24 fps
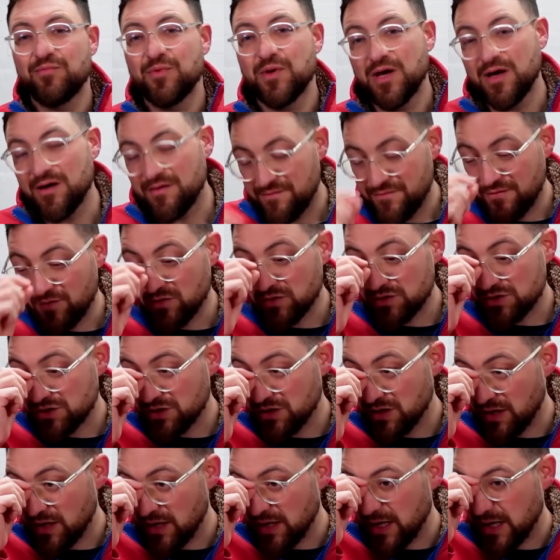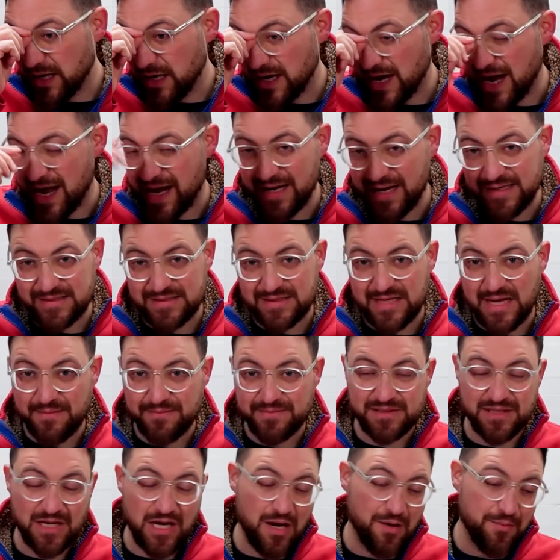But fortunately, Alli
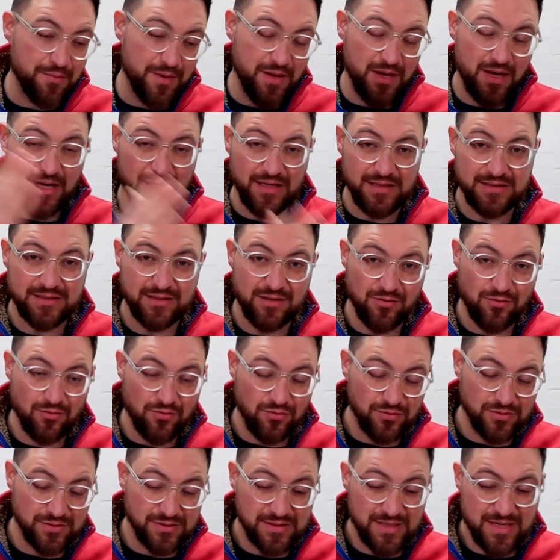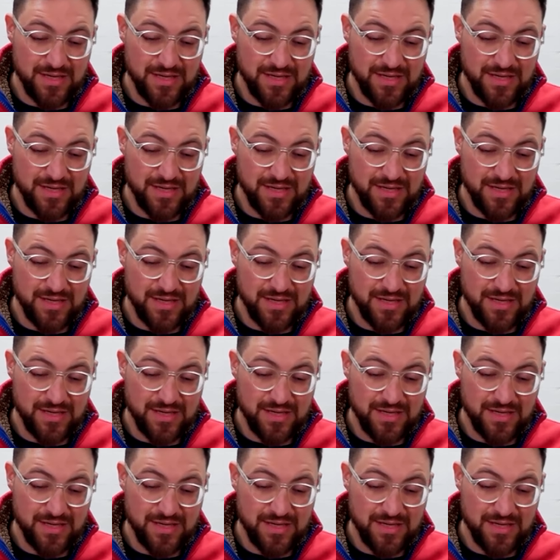steps up, he scores,